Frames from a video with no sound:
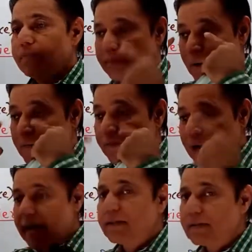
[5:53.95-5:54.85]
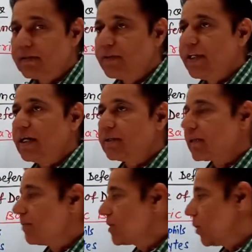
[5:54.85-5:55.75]
From our eyes, tears
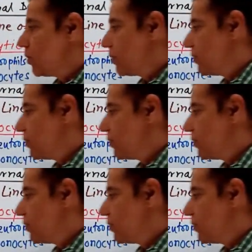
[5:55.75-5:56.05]
comes out.